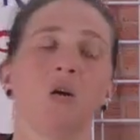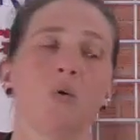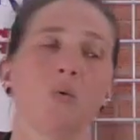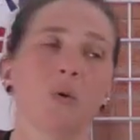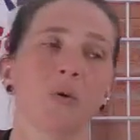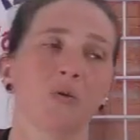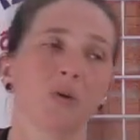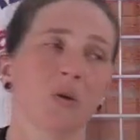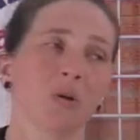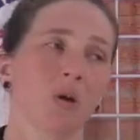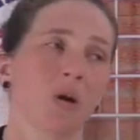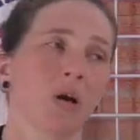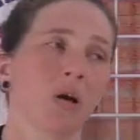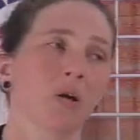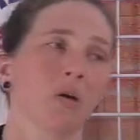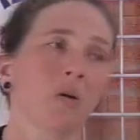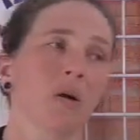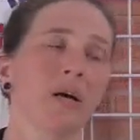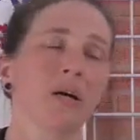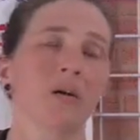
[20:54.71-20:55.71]
with the
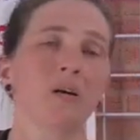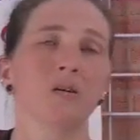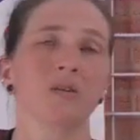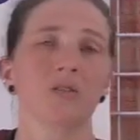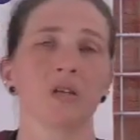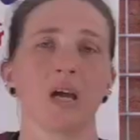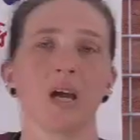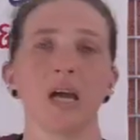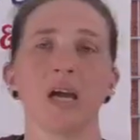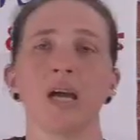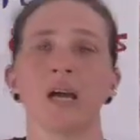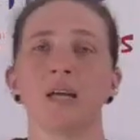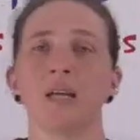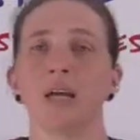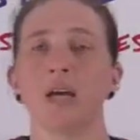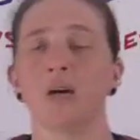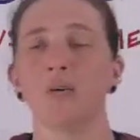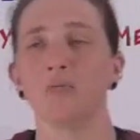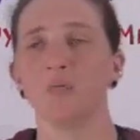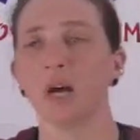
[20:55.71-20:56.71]
Gargoyles and
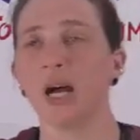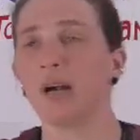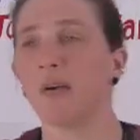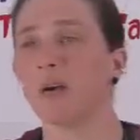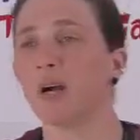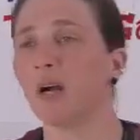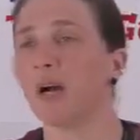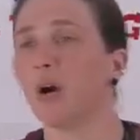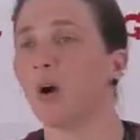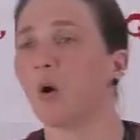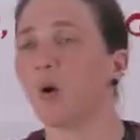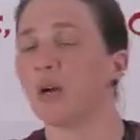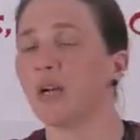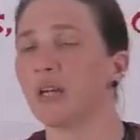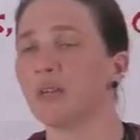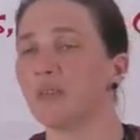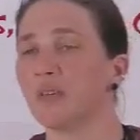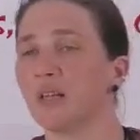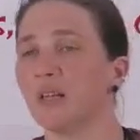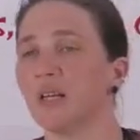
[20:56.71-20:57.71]
Elvira or
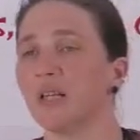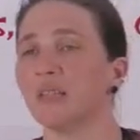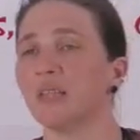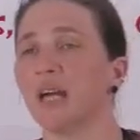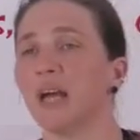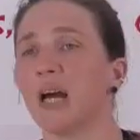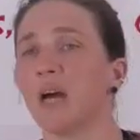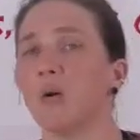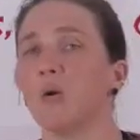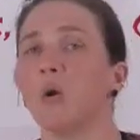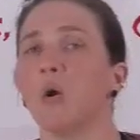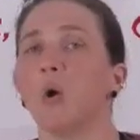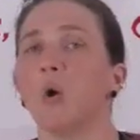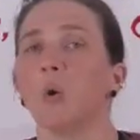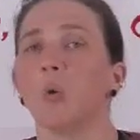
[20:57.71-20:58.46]
anything like that,